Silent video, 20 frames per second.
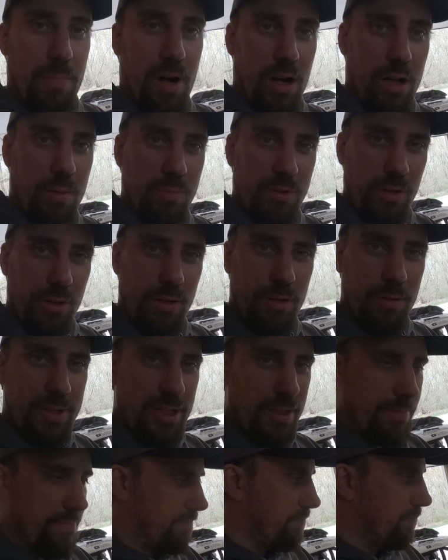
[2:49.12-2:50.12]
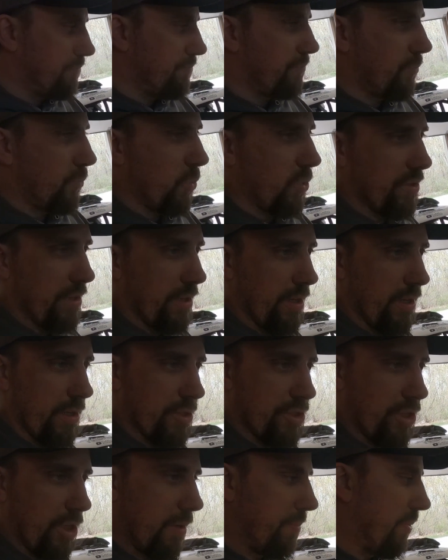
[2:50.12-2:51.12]
mark them a little bit with a
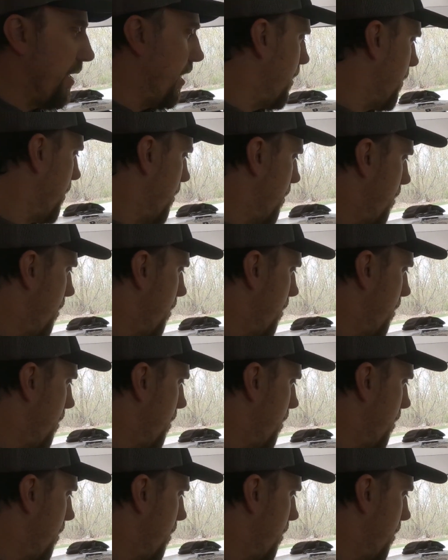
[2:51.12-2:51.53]
Sharpie,